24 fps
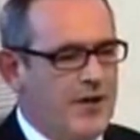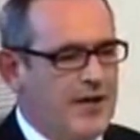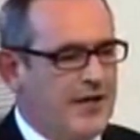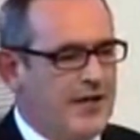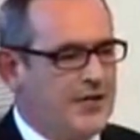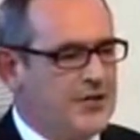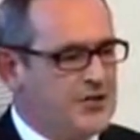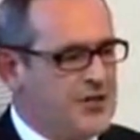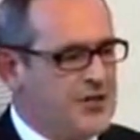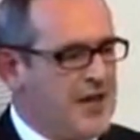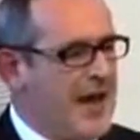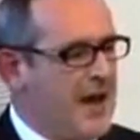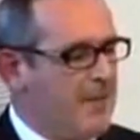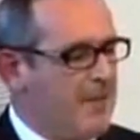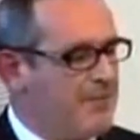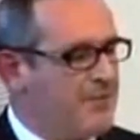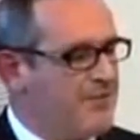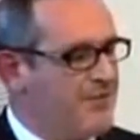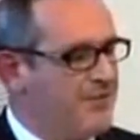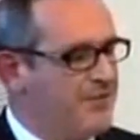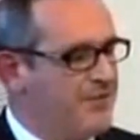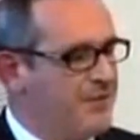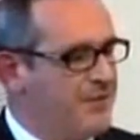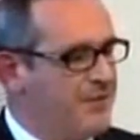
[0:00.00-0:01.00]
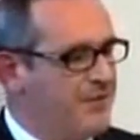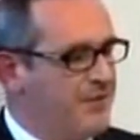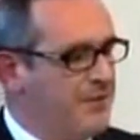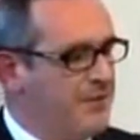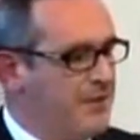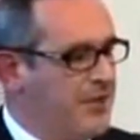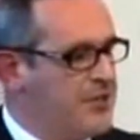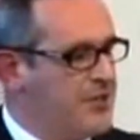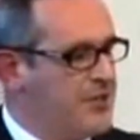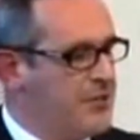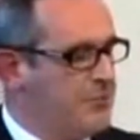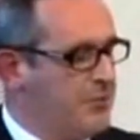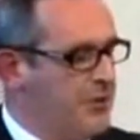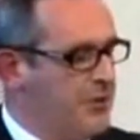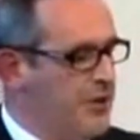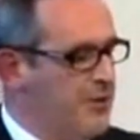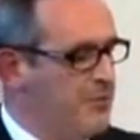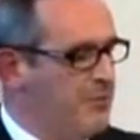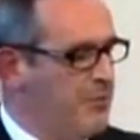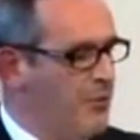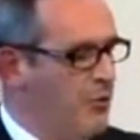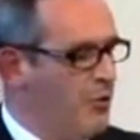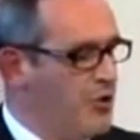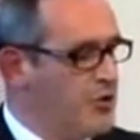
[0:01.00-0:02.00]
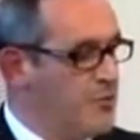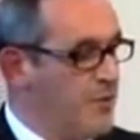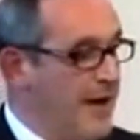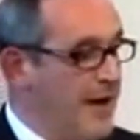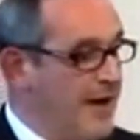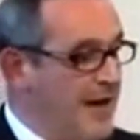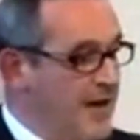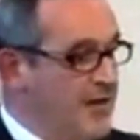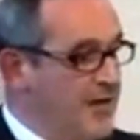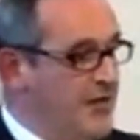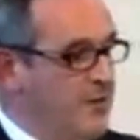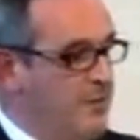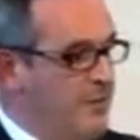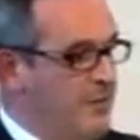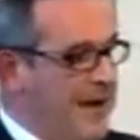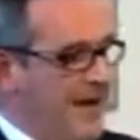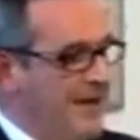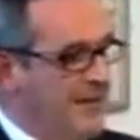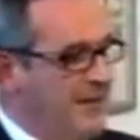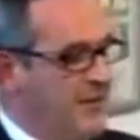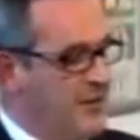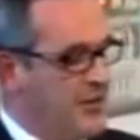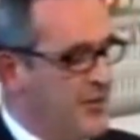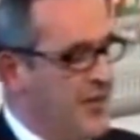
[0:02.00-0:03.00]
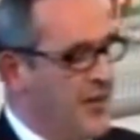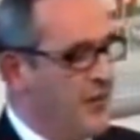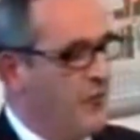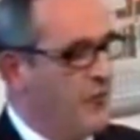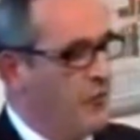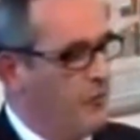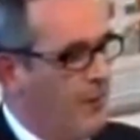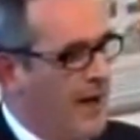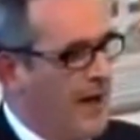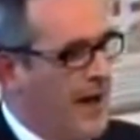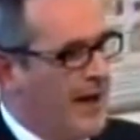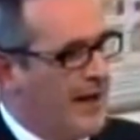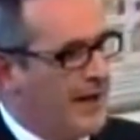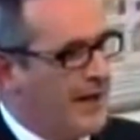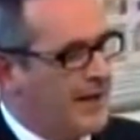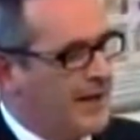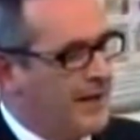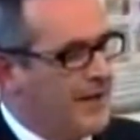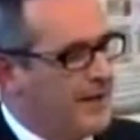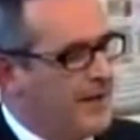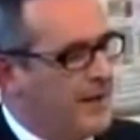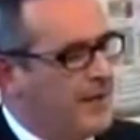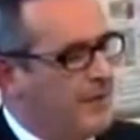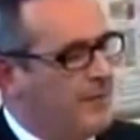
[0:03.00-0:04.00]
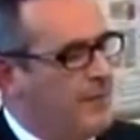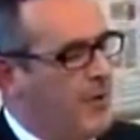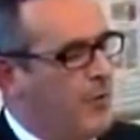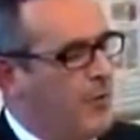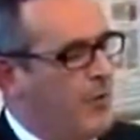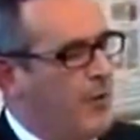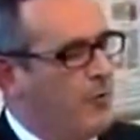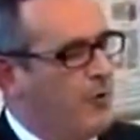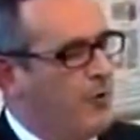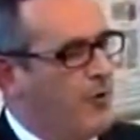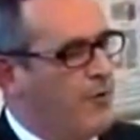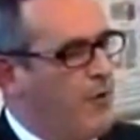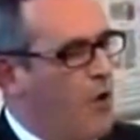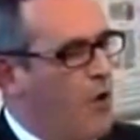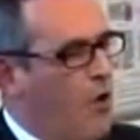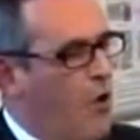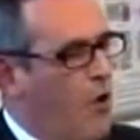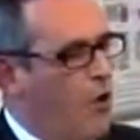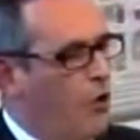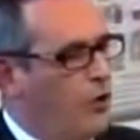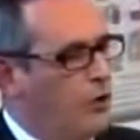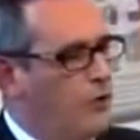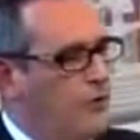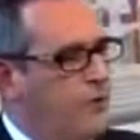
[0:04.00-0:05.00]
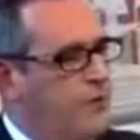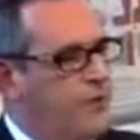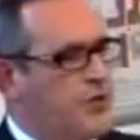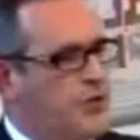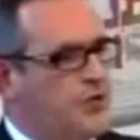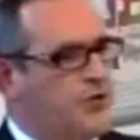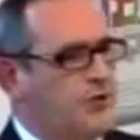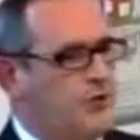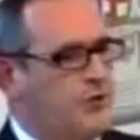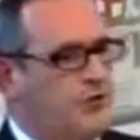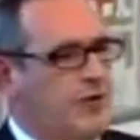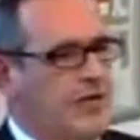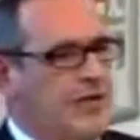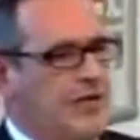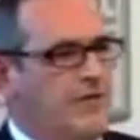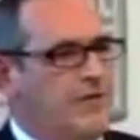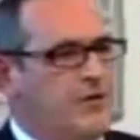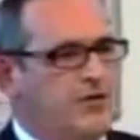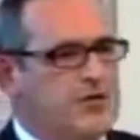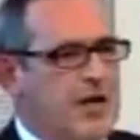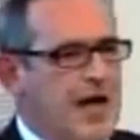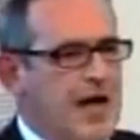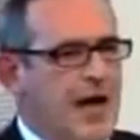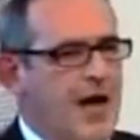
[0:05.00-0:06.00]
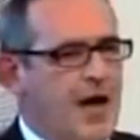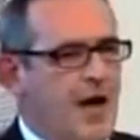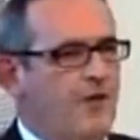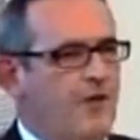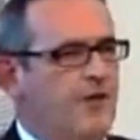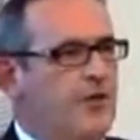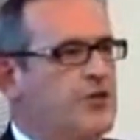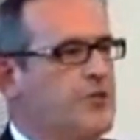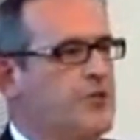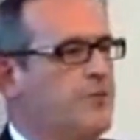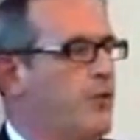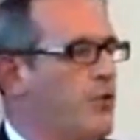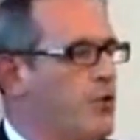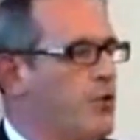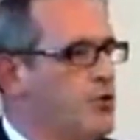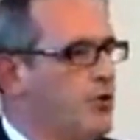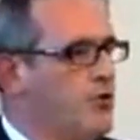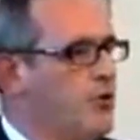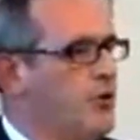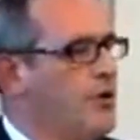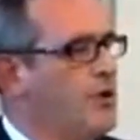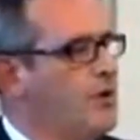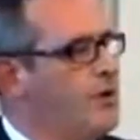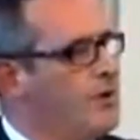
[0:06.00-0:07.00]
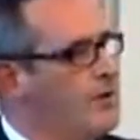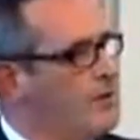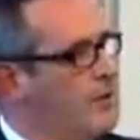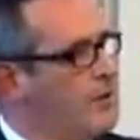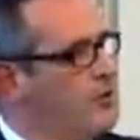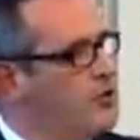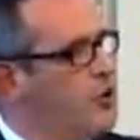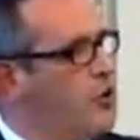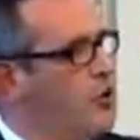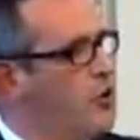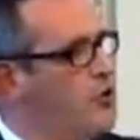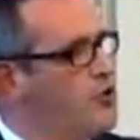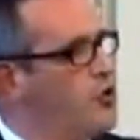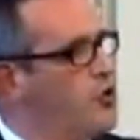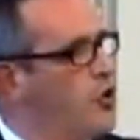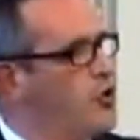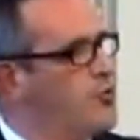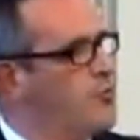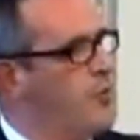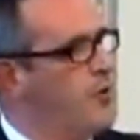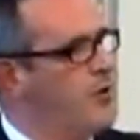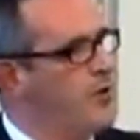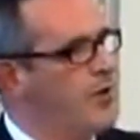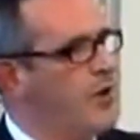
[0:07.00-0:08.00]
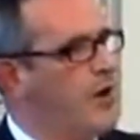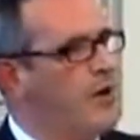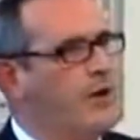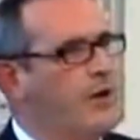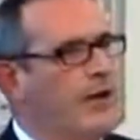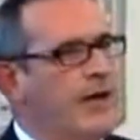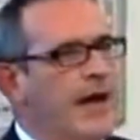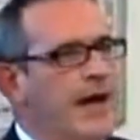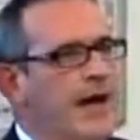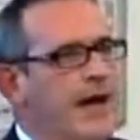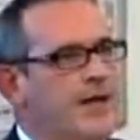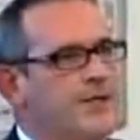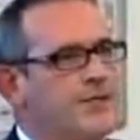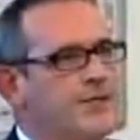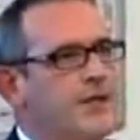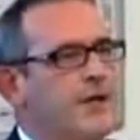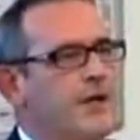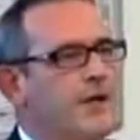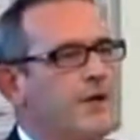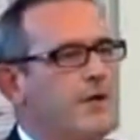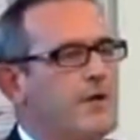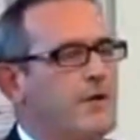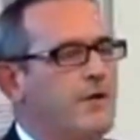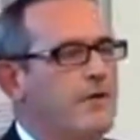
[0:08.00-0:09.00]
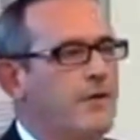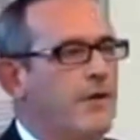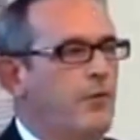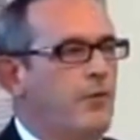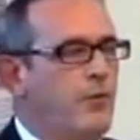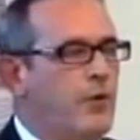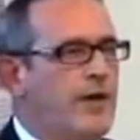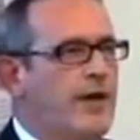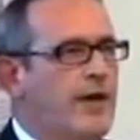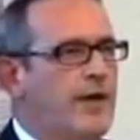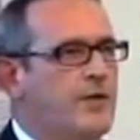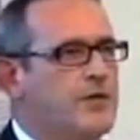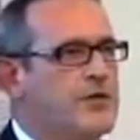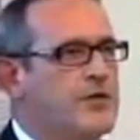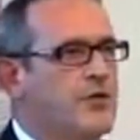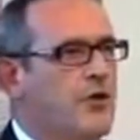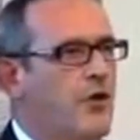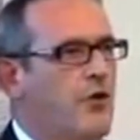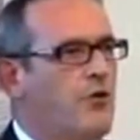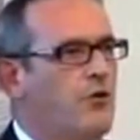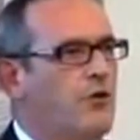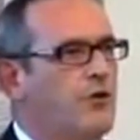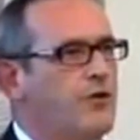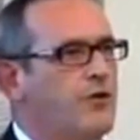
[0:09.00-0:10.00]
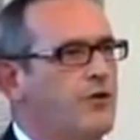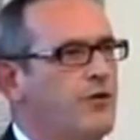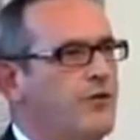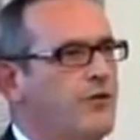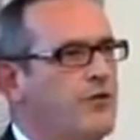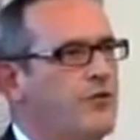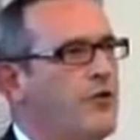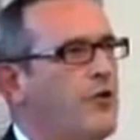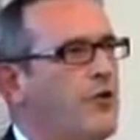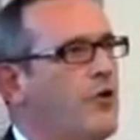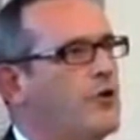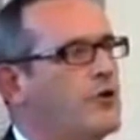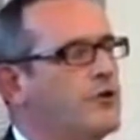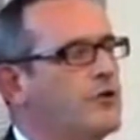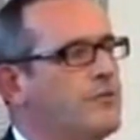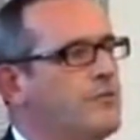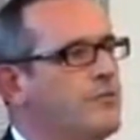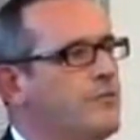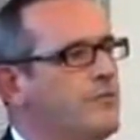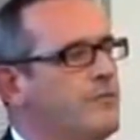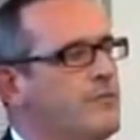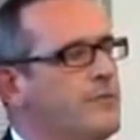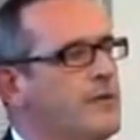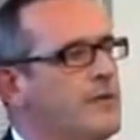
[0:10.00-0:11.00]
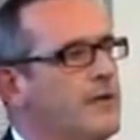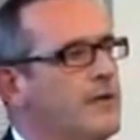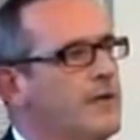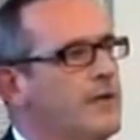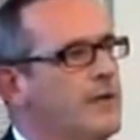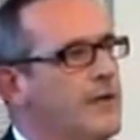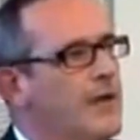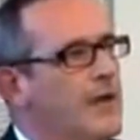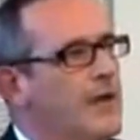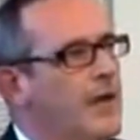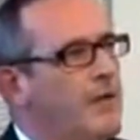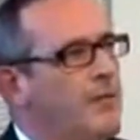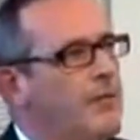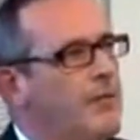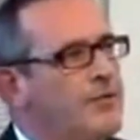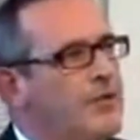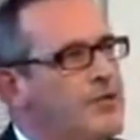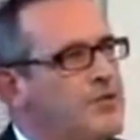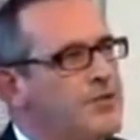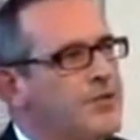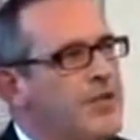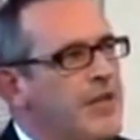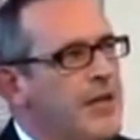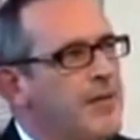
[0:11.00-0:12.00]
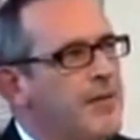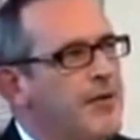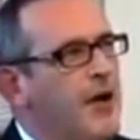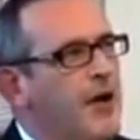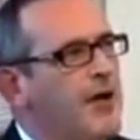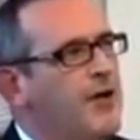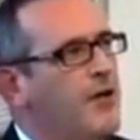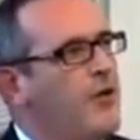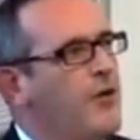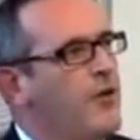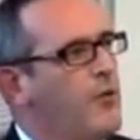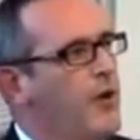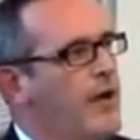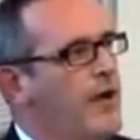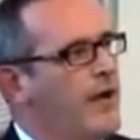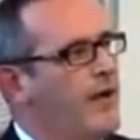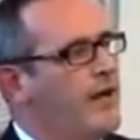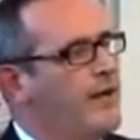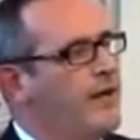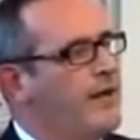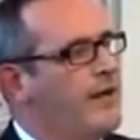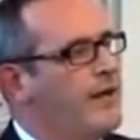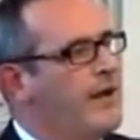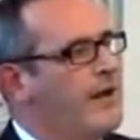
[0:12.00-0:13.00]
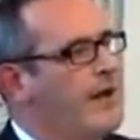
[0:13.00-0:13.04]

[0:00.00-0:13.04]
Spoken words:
We accept the discipline imposed by an independent central bank, but we have all the fiscal levers at our disposal that George Osborne currently has that we in Scotland do not. But just think about it another way.